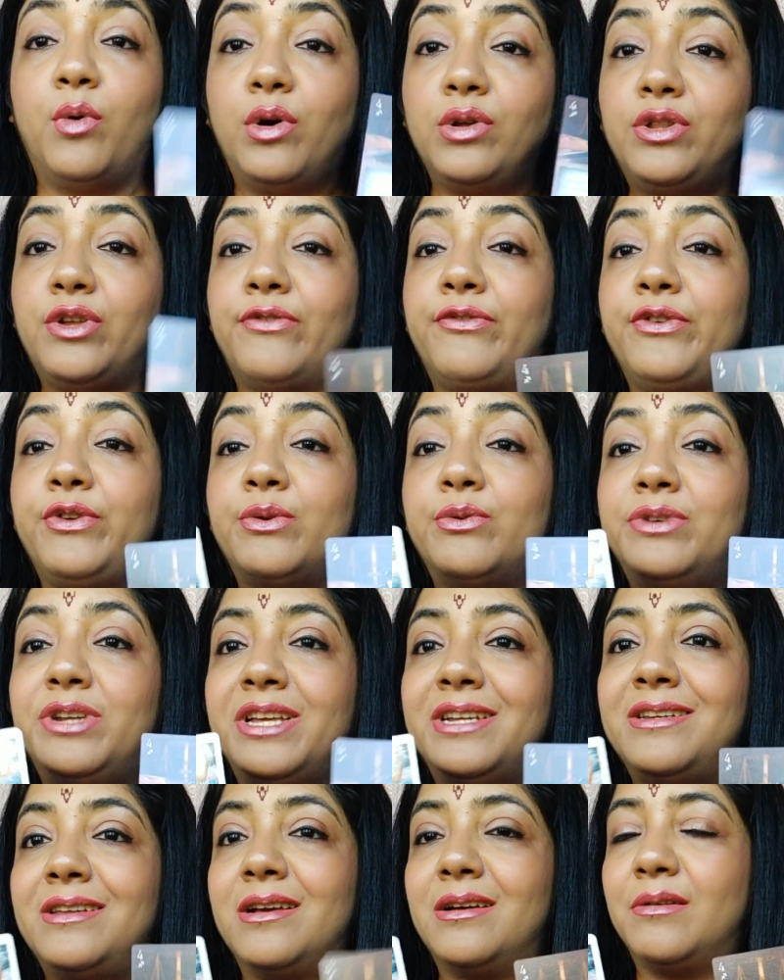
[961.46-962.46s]
Both of you
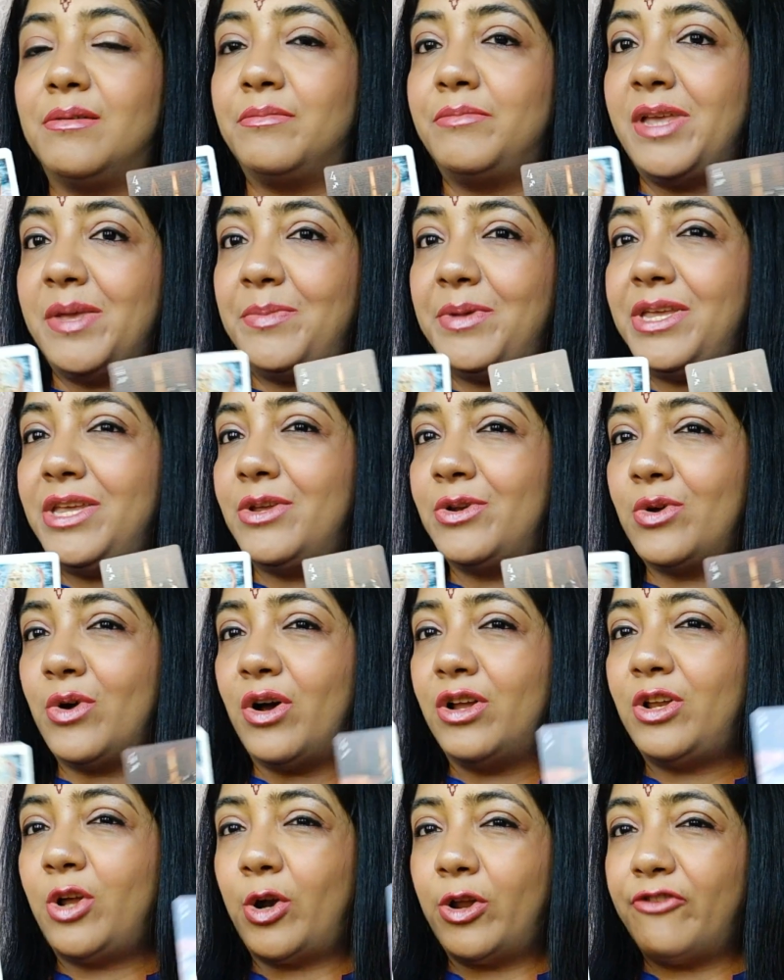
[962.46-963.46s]
did maybe a
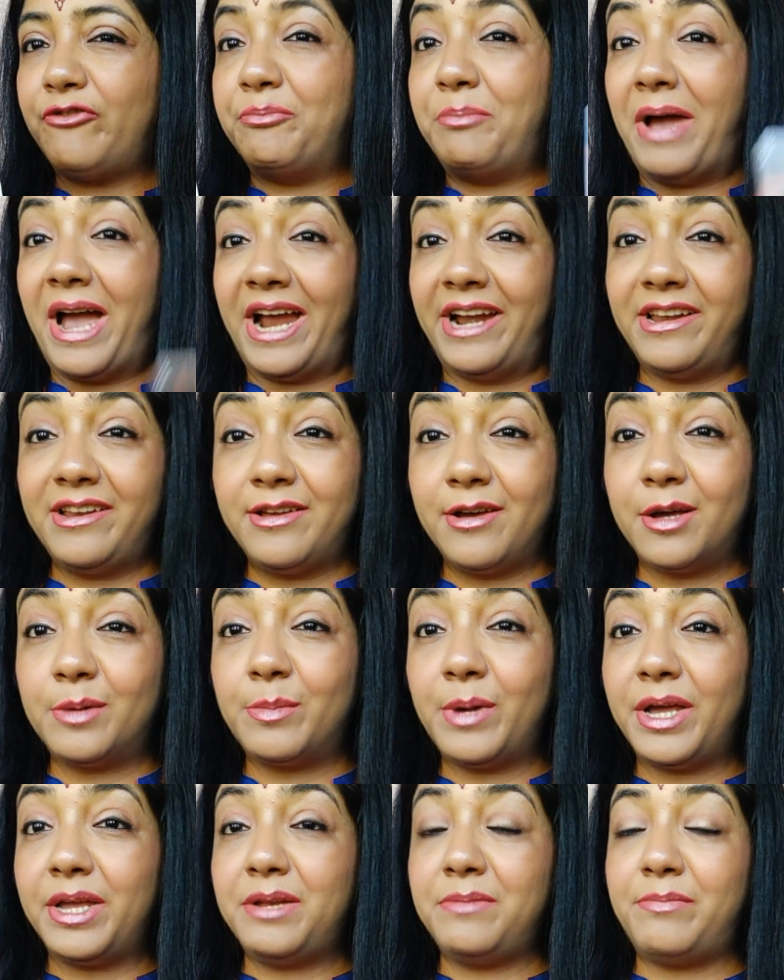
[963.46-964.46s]
lot of bad
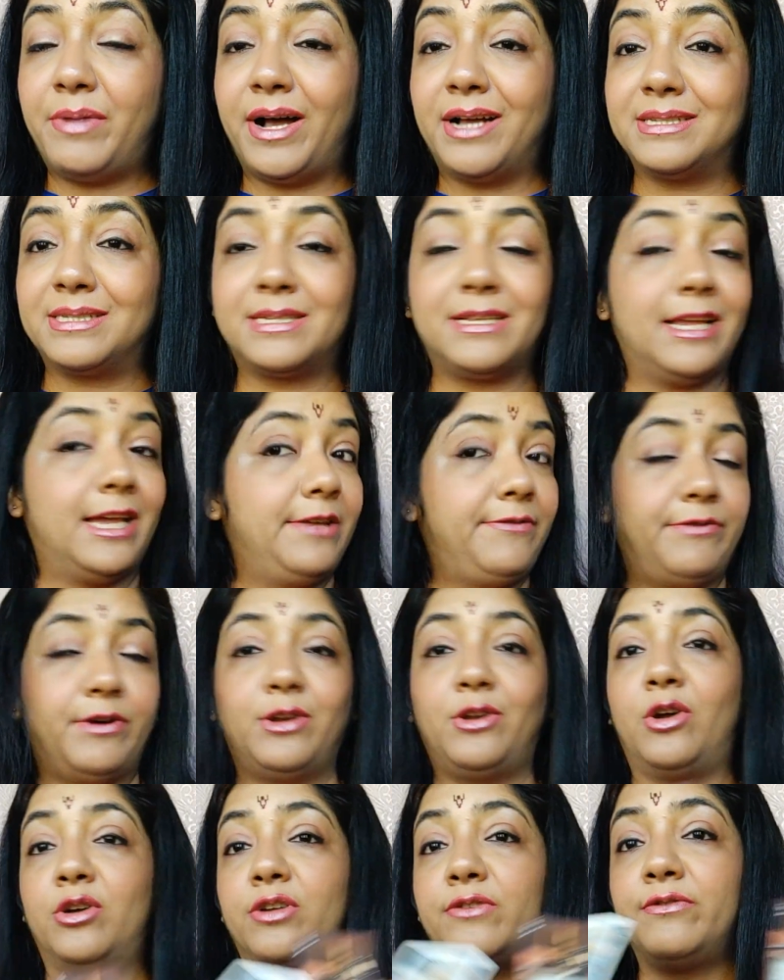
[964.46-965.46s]
karma in past life,
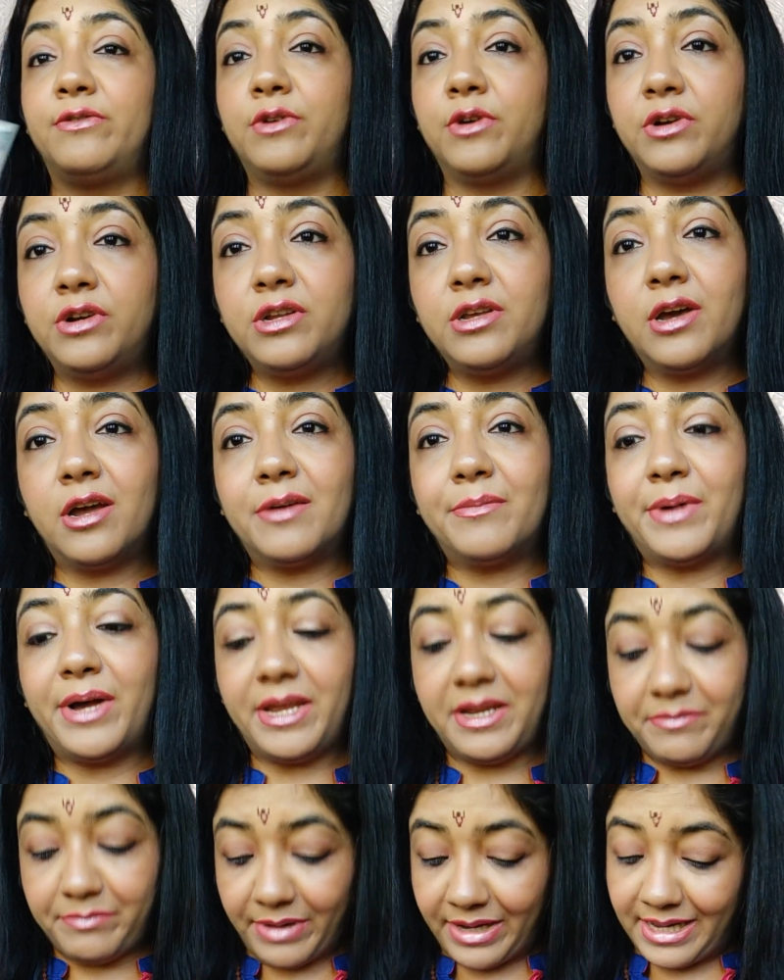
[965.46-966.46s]
a lot of good
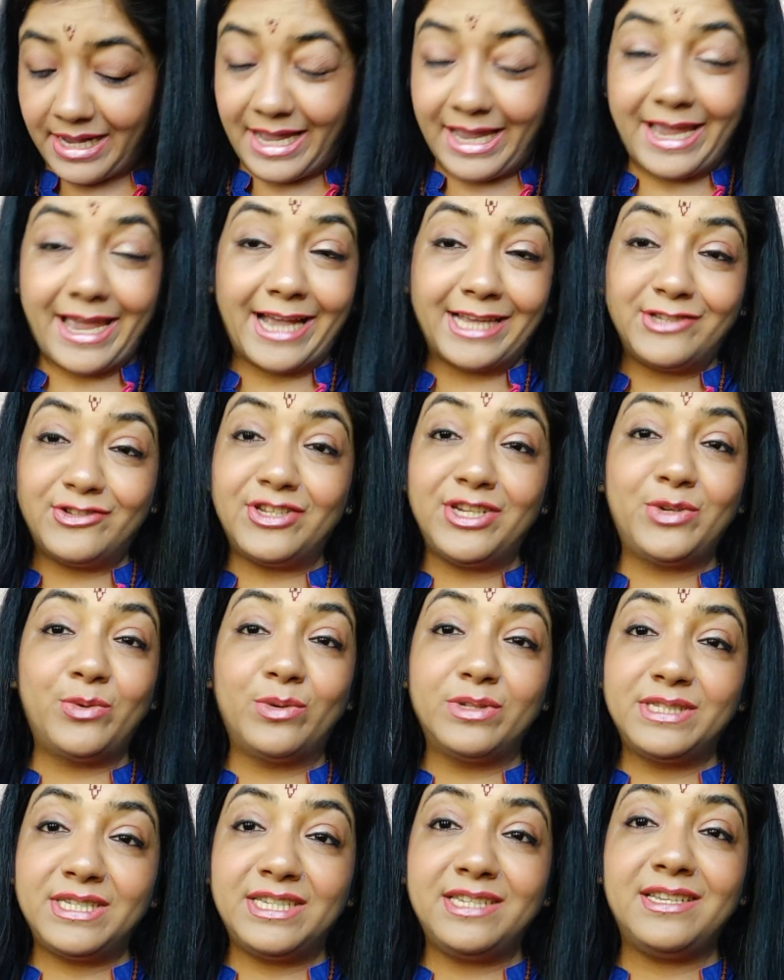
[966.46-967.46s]
karma in I actually
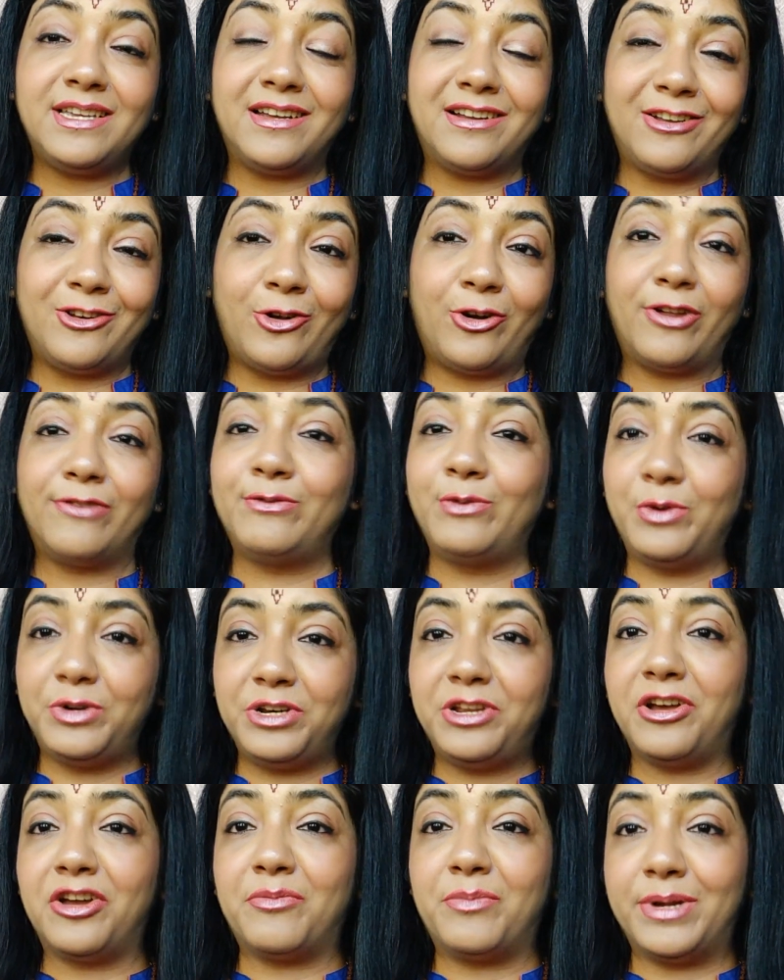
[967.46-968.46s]
don't see a lot of
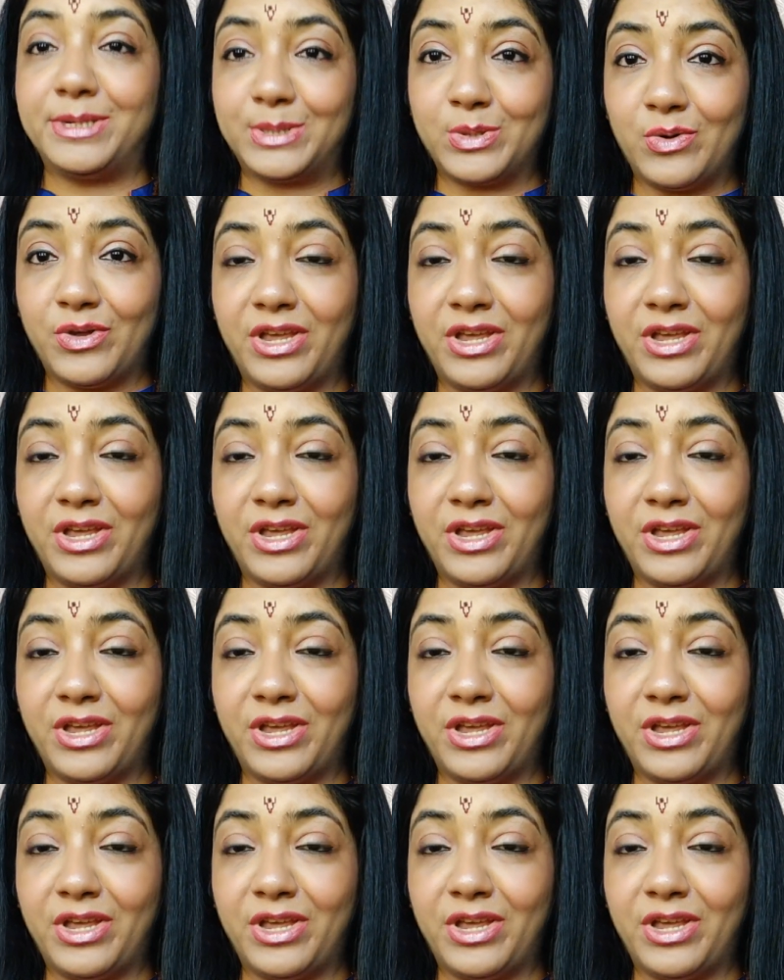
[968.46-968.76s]
good karmas.